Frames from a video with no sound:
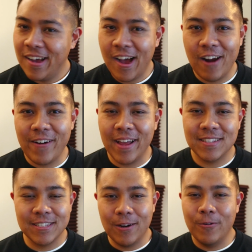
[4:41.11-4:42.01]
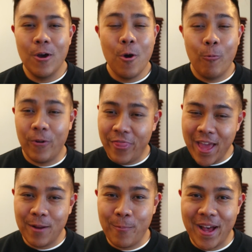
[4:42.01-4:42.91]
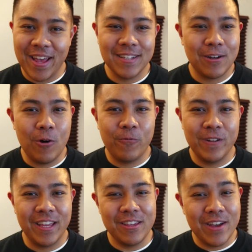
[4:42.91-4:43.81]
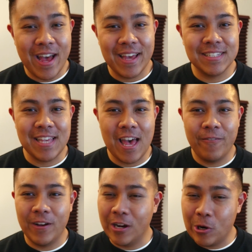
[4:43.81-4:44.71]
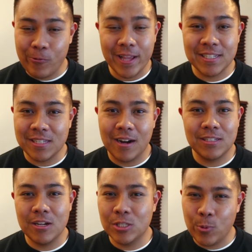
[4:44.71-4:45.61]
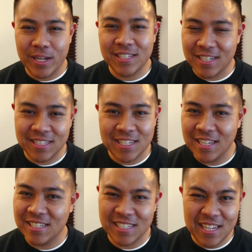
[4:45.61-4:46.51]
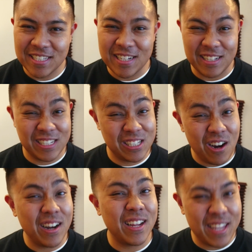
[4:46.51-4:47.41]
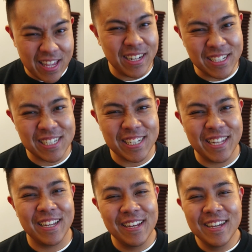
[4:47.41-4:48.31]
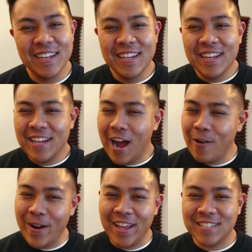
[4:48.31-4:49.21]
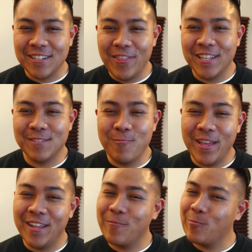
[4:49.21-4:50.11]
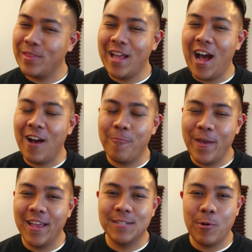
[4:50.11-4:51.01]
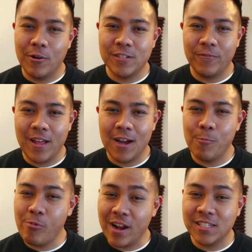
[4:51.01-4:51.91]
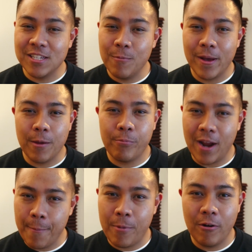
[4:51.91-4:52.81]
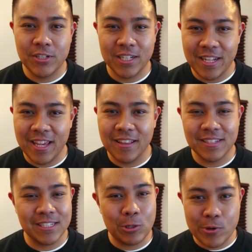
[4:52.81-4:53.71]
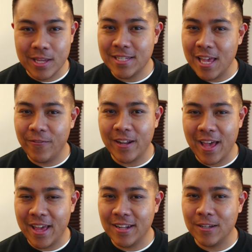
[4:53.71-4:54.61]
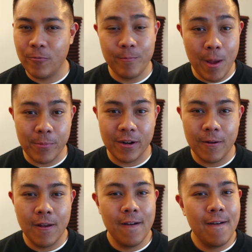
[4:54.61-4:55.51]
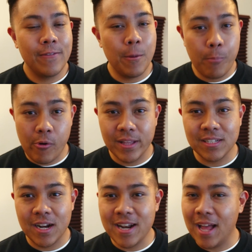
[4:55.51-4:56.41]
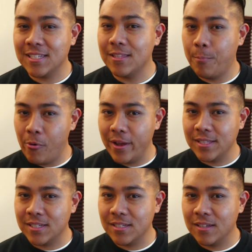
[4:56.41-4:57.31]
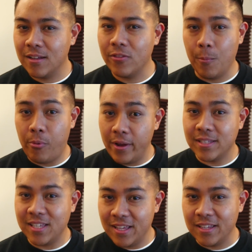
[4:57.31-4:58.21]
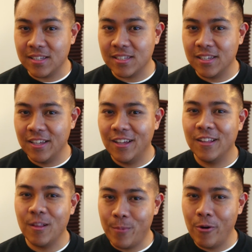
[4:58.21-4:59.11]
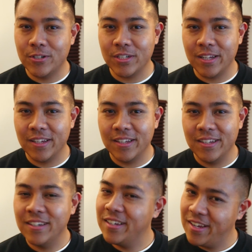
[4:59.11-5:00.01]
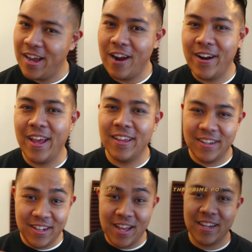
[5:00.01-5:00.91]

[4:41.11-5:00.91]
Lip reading: All right, so with that in mind, hopefully you guys have a great start to your 2016 season and start killing shit. All right, so this has been the Off-Page Poetry Vlog brought to you by the Prime Poetry League. This is Kuya David, and remember, the points are not the point. The point is the poetry. All right, good luck,